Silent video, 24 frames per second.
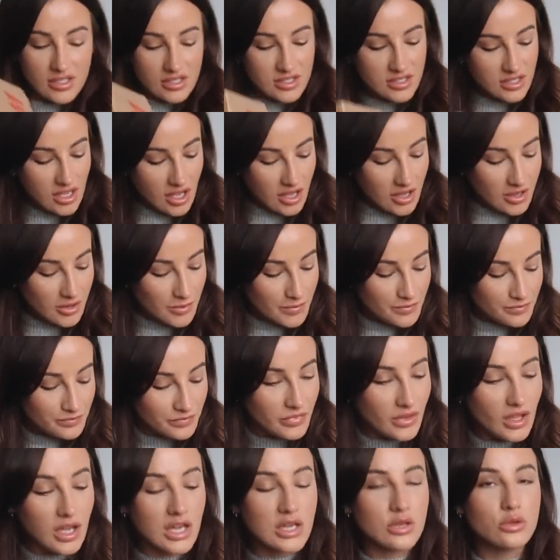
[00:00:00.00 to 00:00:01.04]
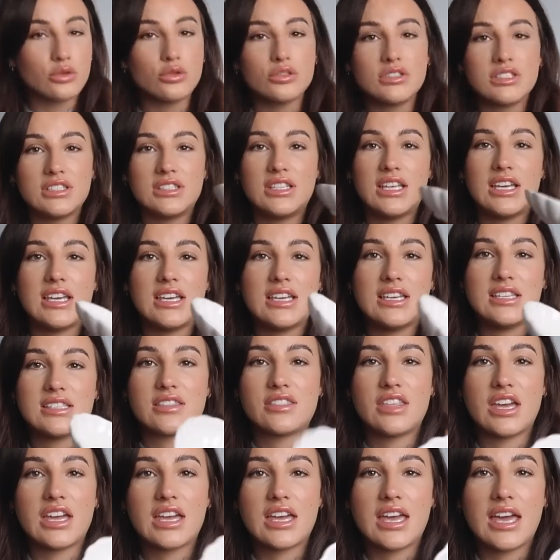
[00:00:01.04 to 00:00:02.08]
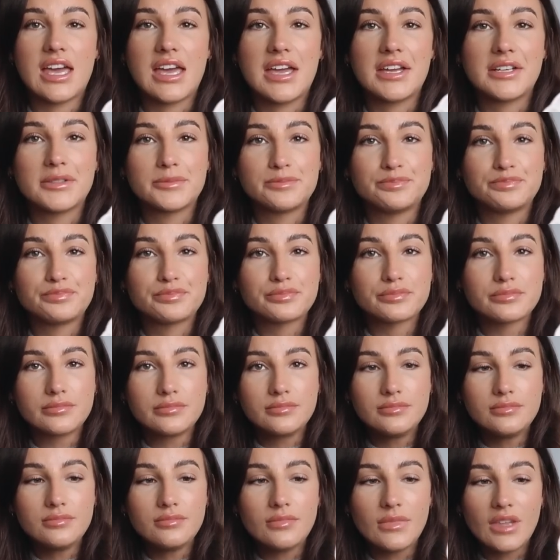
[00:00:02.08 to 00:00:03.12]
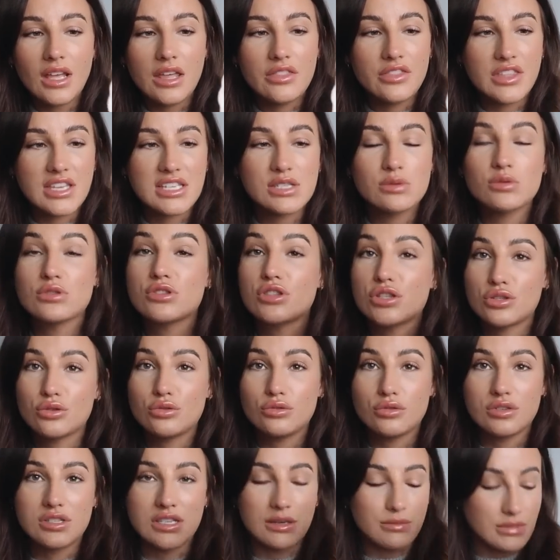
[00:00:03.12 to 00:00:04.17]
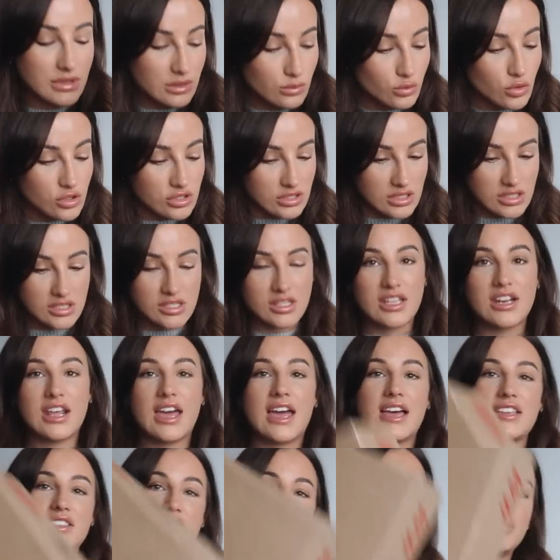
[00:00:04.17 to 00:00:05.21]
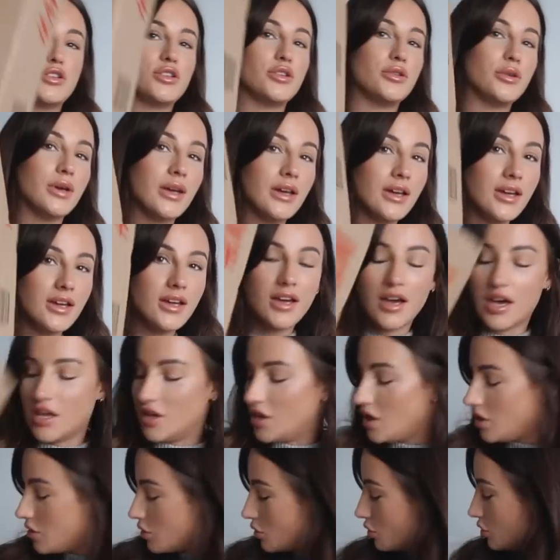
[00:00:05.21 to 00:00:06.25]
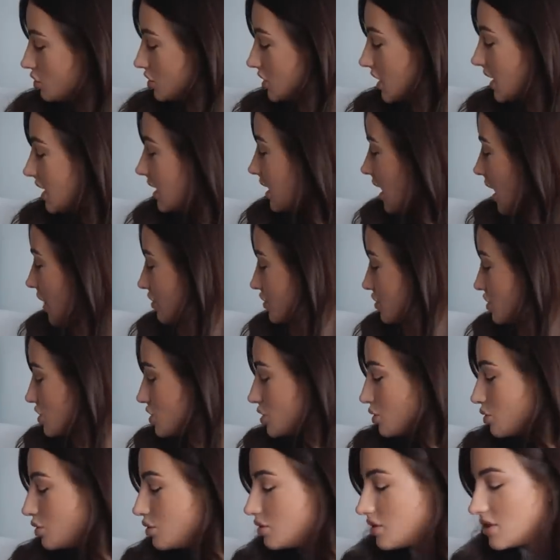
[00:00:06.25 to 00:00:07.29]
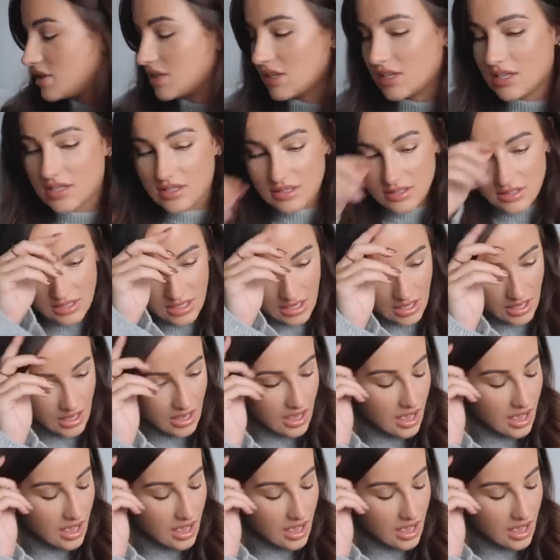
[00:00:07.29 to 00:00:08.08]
So I ordered these thinking this was the saucer, but it wasn't. So then I had to do another order and get the saucers.